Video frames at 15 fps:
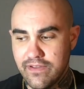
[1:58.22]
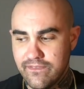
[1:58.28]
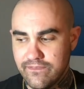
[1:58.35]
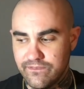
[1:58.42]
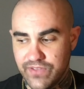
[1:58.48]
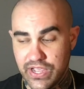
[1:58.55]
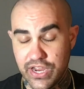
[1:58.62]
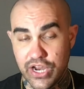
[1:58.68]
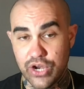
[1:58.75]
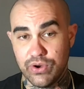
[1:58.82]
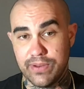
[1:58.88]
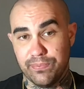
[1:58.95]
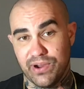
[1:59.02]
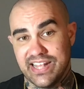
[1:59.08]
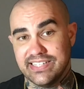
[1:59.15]

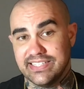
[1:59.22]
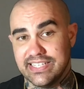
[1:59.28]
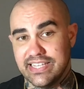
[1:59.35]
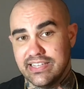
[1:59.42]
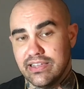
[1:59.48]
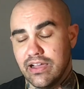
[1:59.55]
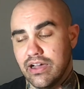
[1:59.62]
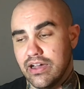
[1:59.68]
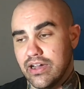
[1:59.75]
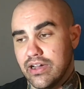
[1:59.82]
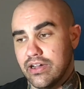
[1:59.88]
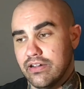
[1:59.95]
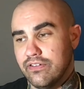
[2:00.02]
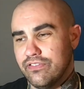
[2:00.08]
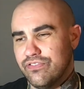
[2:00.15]
Very pricey,
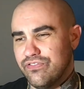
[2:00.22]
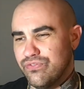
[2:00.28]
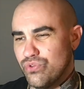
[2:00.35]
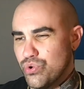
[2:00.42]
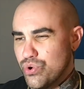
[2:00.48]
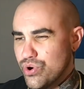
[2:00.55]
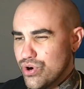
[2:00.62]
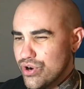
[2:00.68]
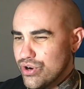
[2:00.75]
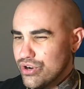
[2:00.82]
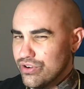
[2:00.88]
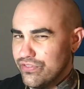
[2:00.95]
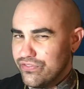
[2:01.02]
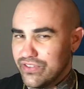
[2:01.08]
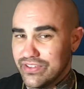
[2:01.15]

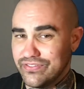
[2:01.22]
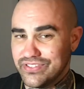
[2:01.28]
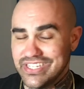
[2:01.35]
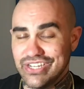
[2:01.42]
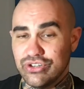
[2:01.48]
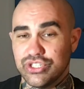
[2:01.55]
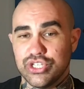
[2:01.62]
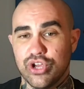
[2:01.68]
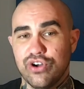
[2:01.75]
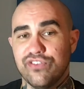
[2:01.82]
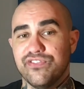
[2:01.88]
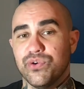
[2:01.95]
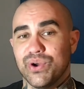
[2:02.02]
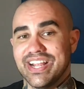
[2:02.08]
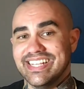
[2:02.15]
$450 or so
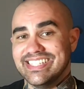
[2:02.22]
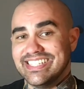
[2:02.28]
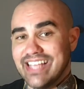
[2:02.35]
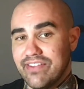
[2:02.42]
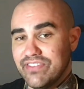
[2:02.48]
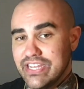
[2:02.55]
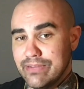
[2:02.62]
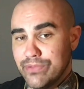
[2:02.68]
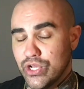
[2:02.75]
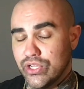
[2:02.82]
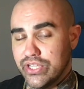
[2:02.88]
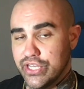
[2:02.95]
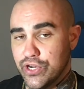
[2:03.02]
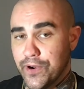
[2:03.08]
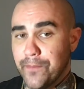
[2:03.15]
for a 70
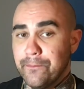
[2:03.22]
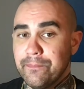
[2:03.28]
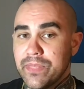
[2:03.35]
milliliter.